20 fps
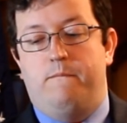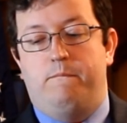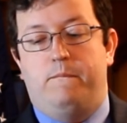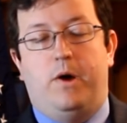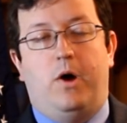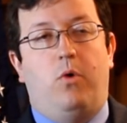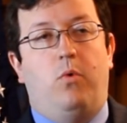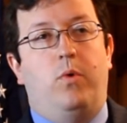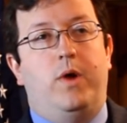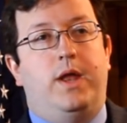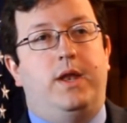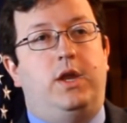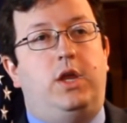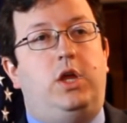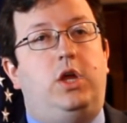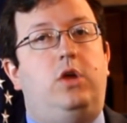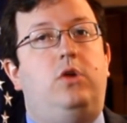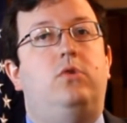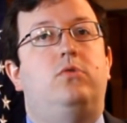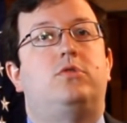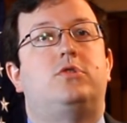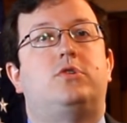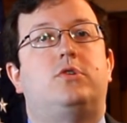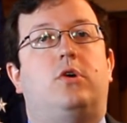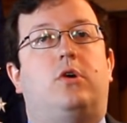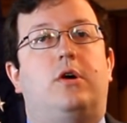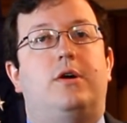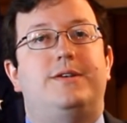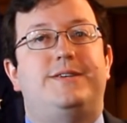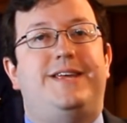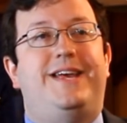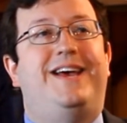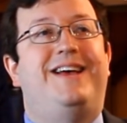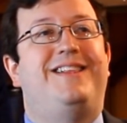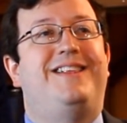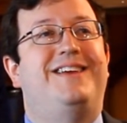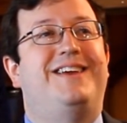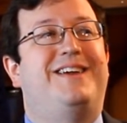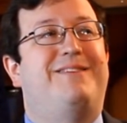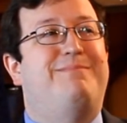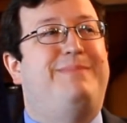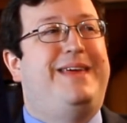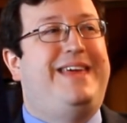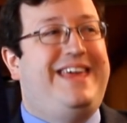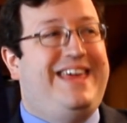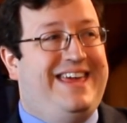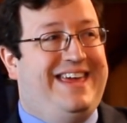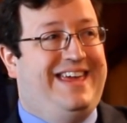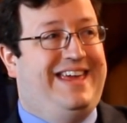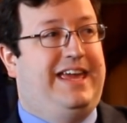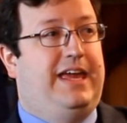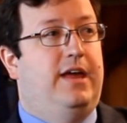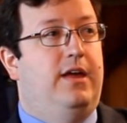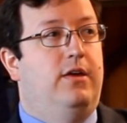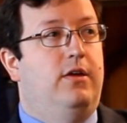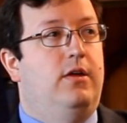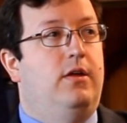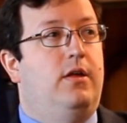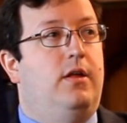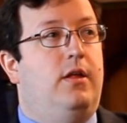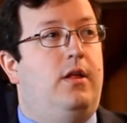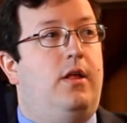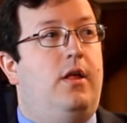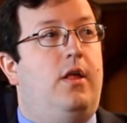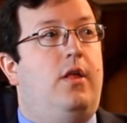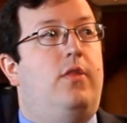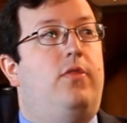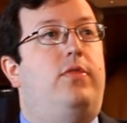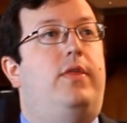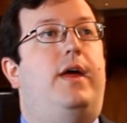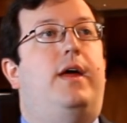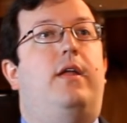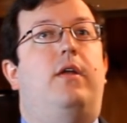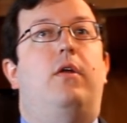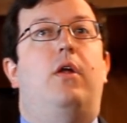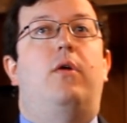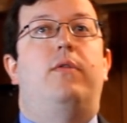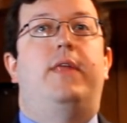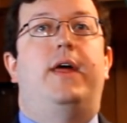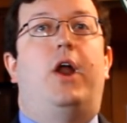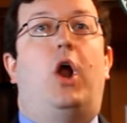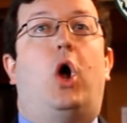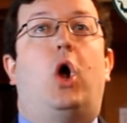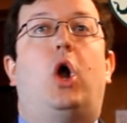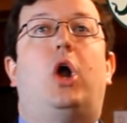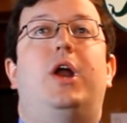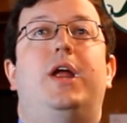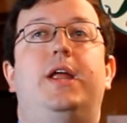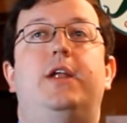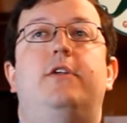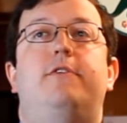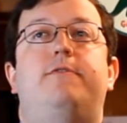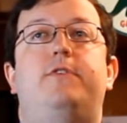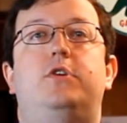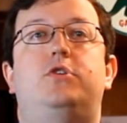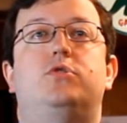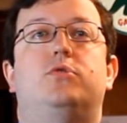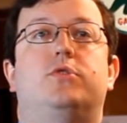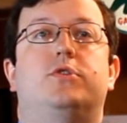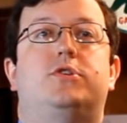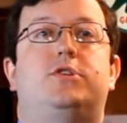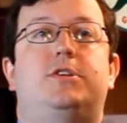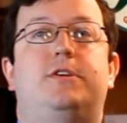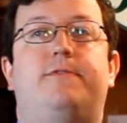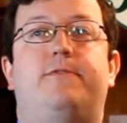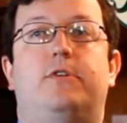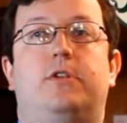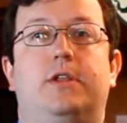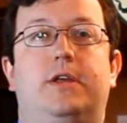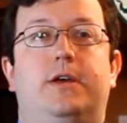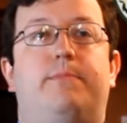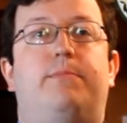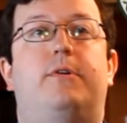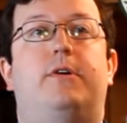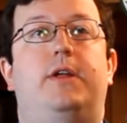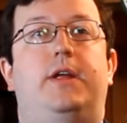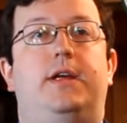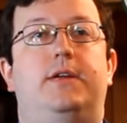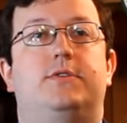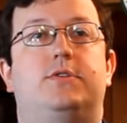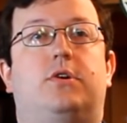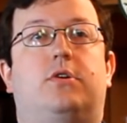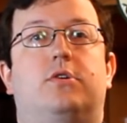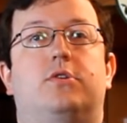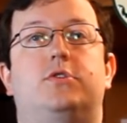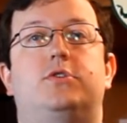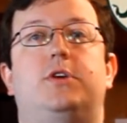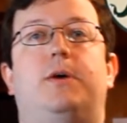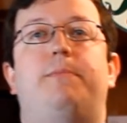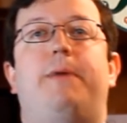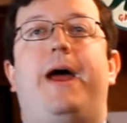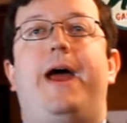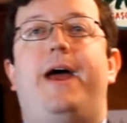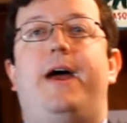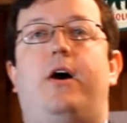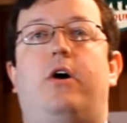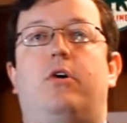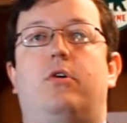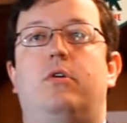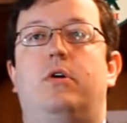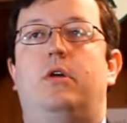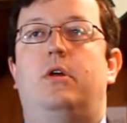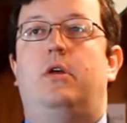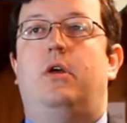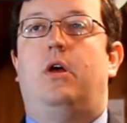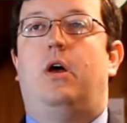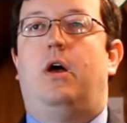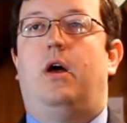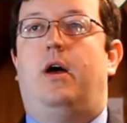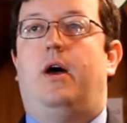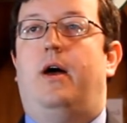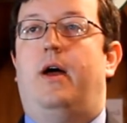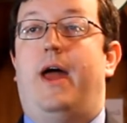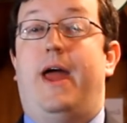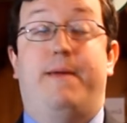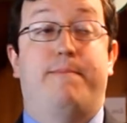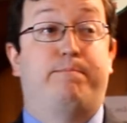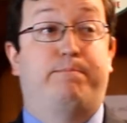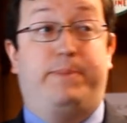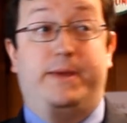But when you start telling me that our individual civil liberties are somehow a